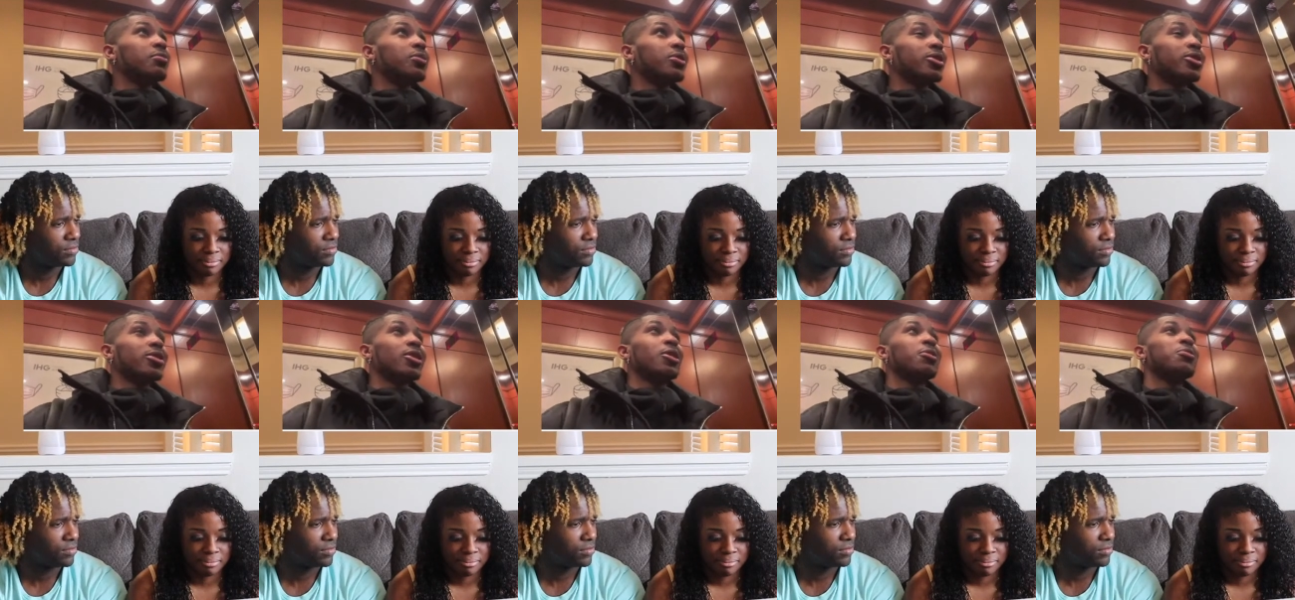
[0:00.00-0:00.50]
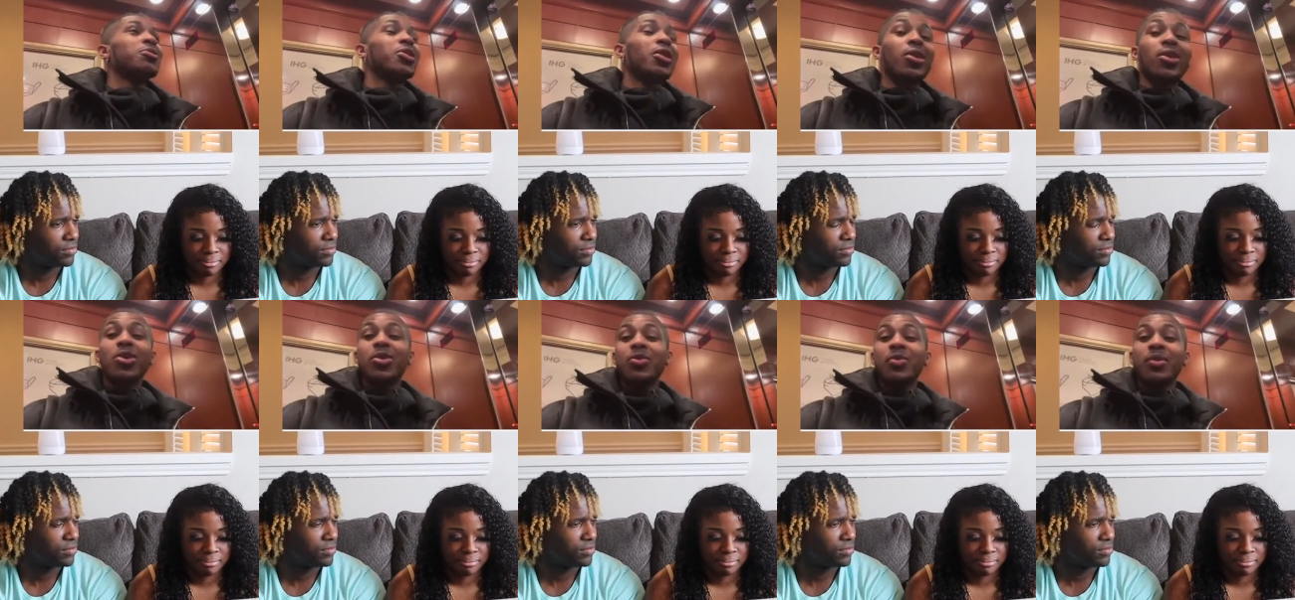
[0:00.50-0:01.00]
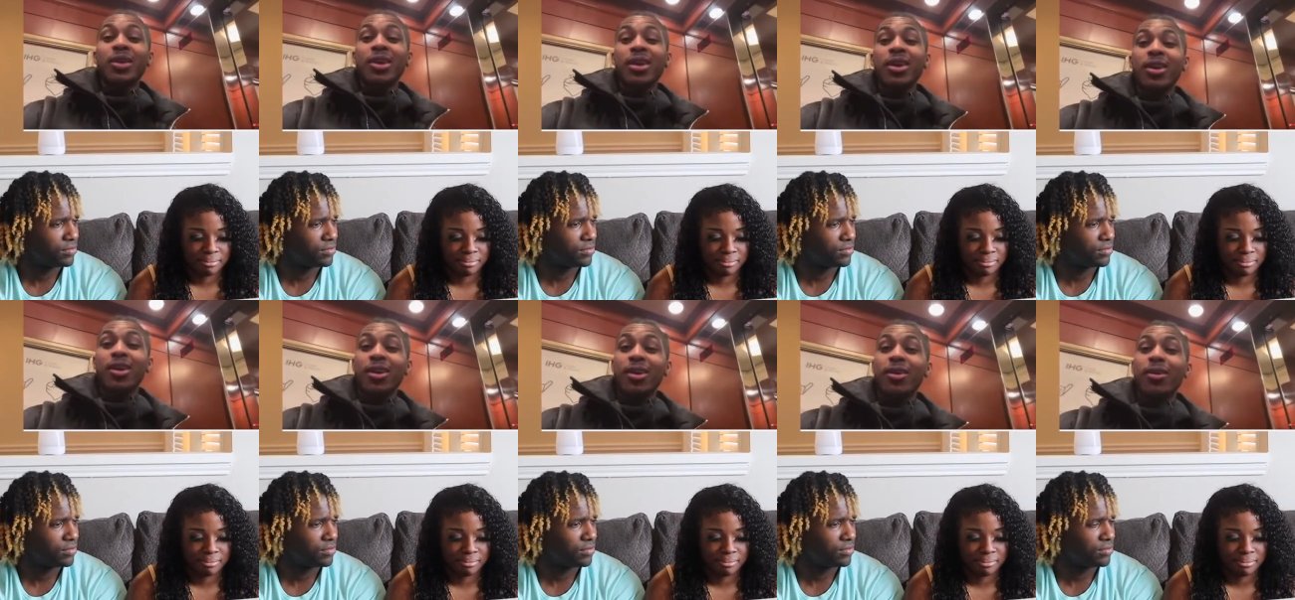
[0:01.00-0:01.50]
Speaker 1: Something told me to
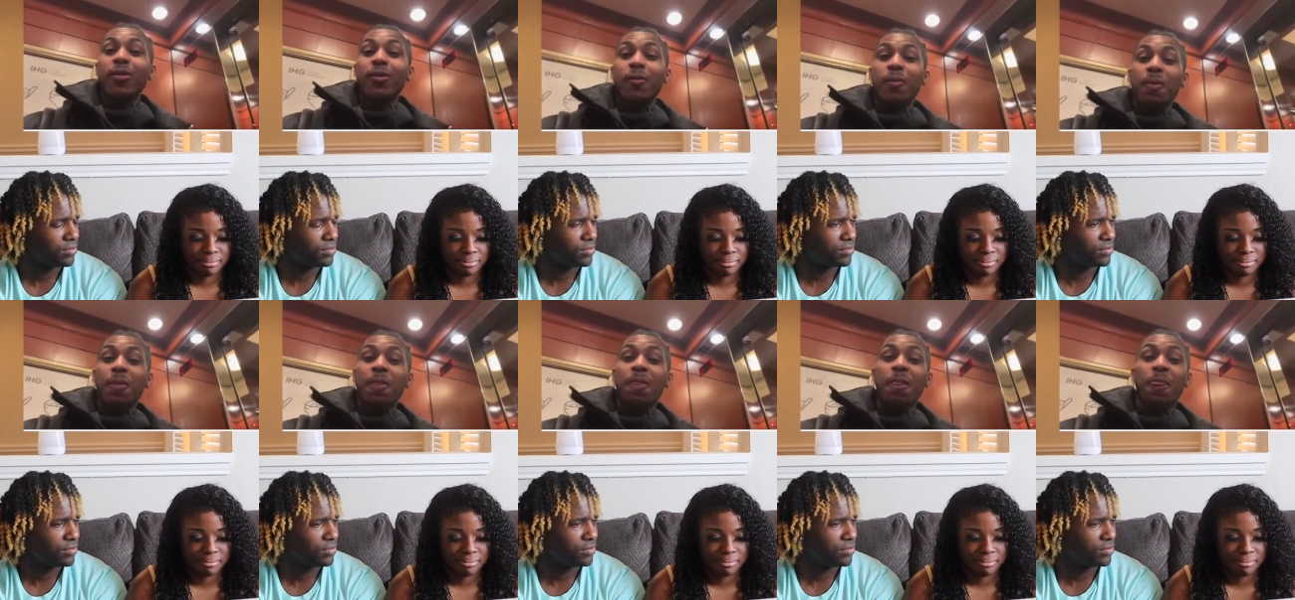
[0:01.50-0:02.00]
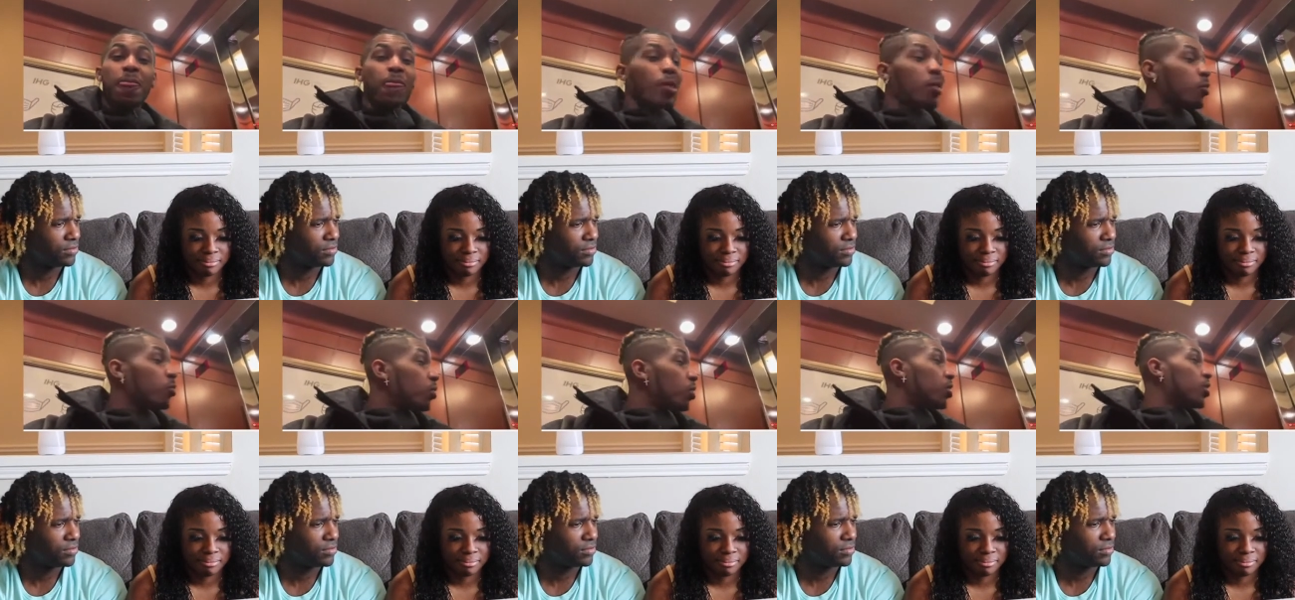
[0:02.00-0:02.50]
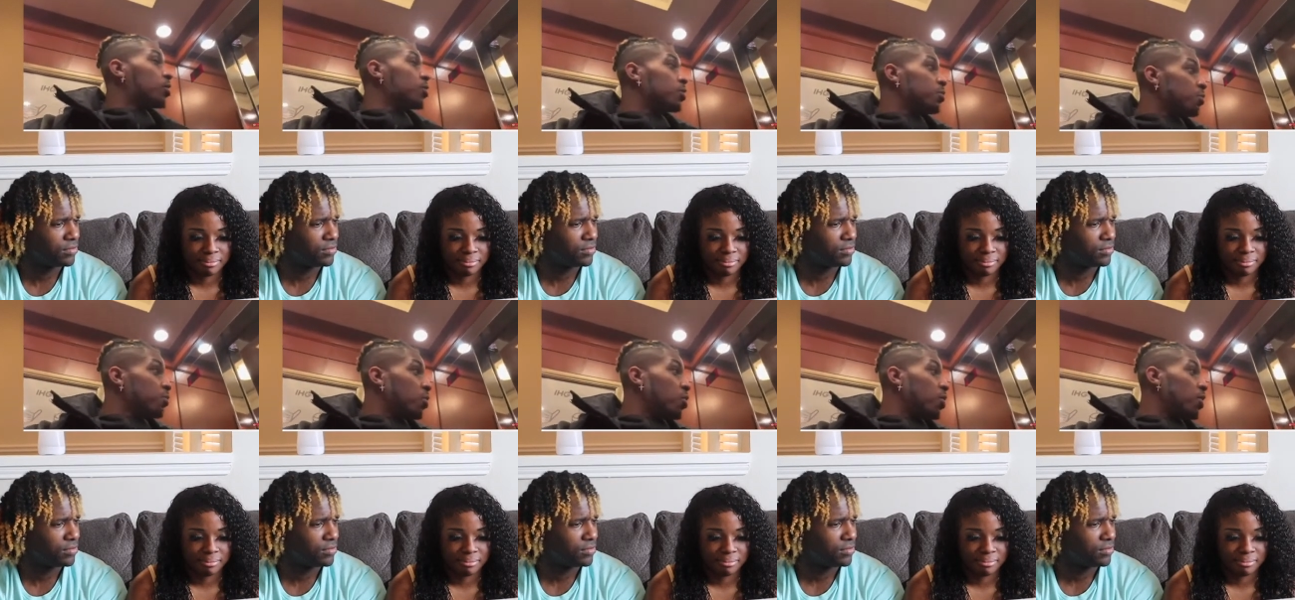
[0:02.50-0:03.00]
go home. Well, in the
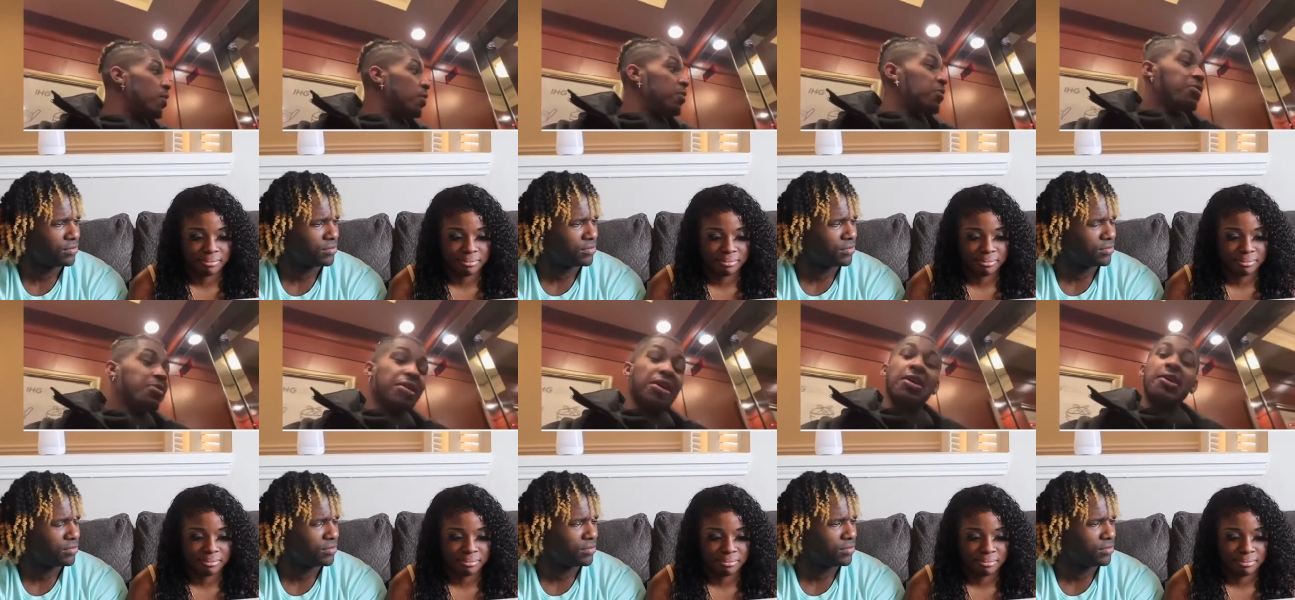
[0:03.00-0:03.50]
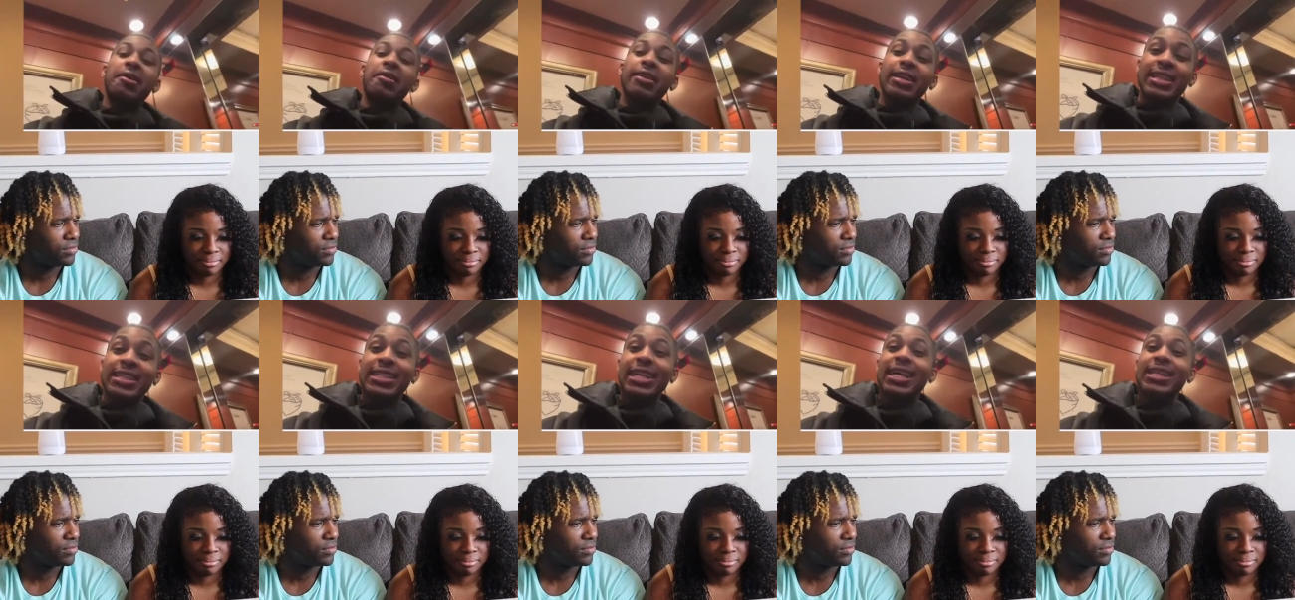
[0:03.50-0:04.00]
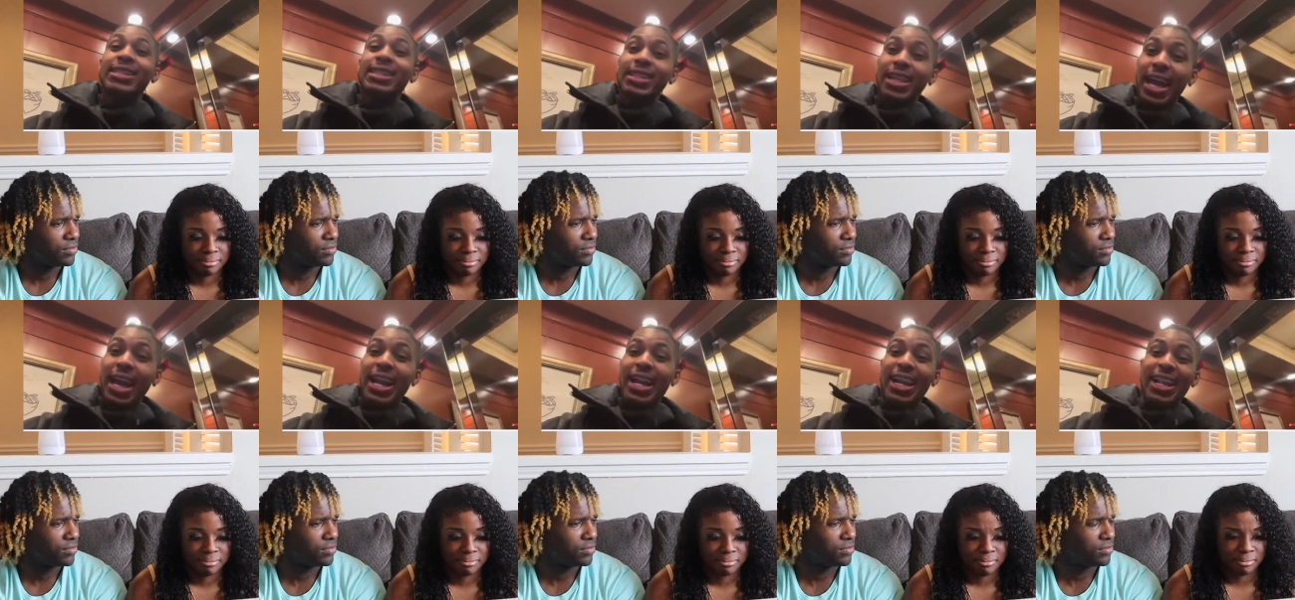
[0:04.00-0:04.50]
morning, found out he got shot